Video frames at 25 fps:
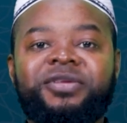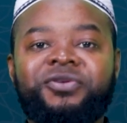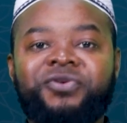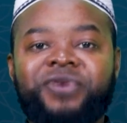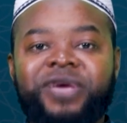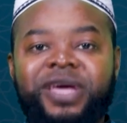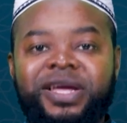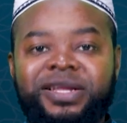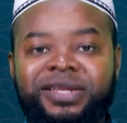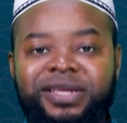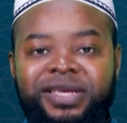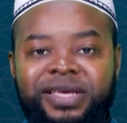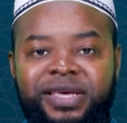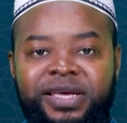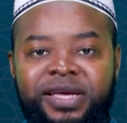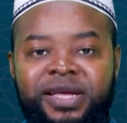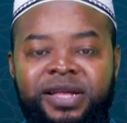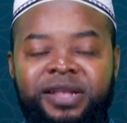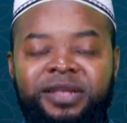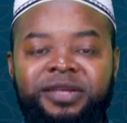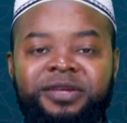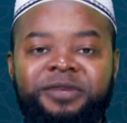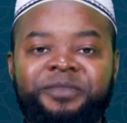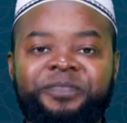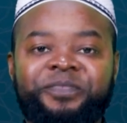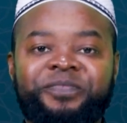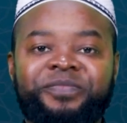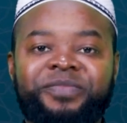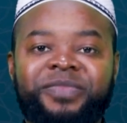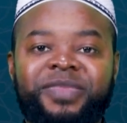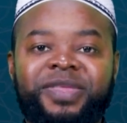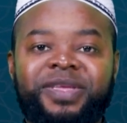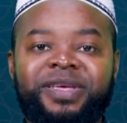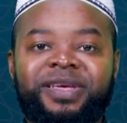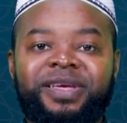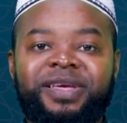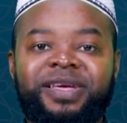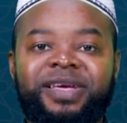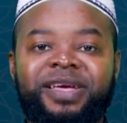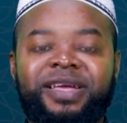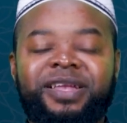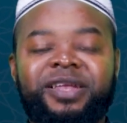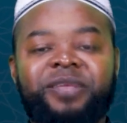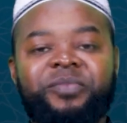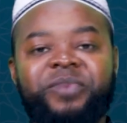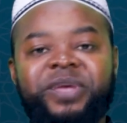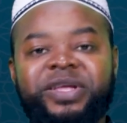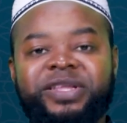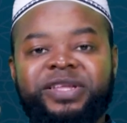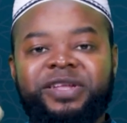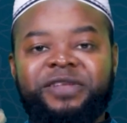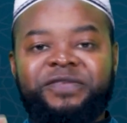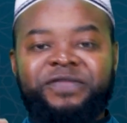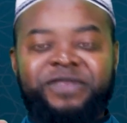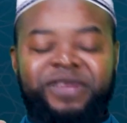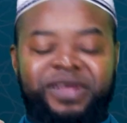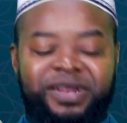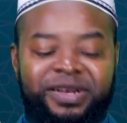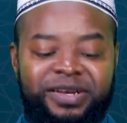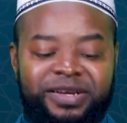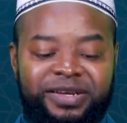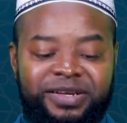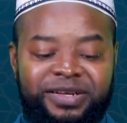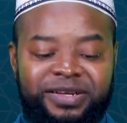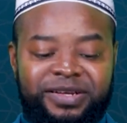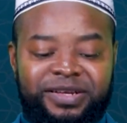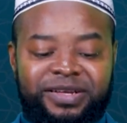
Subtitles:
you get killed in the battlefield?